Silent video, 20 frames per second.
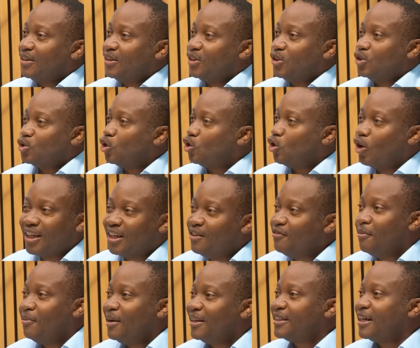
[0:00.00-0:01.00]
So don't give
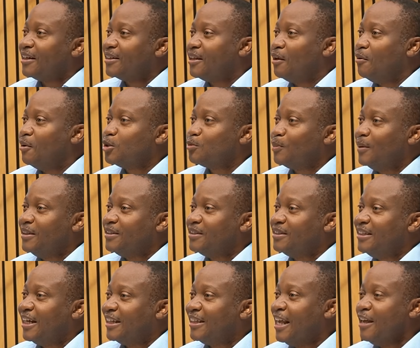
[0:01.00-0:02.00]
them a charitable explanation
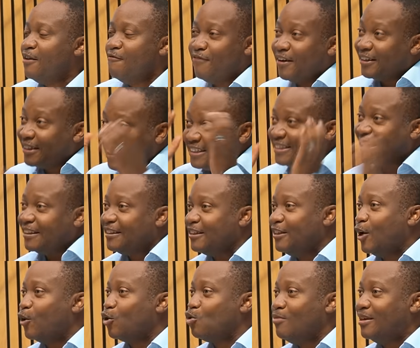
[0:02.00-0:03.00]
that, in fact, they sat in
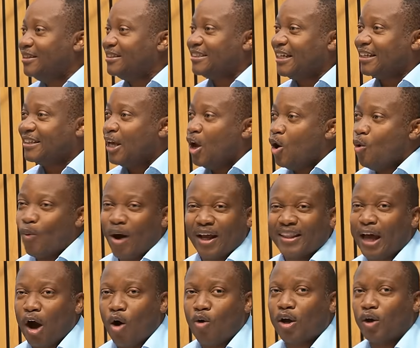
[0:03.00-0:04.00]
a room and said, "What?
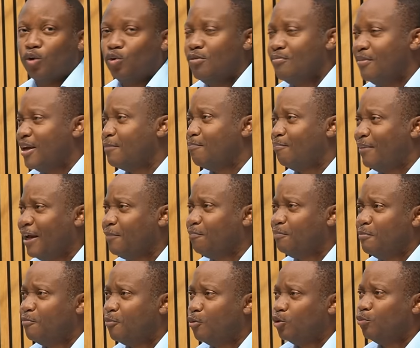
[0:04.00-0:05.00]
How can we make black people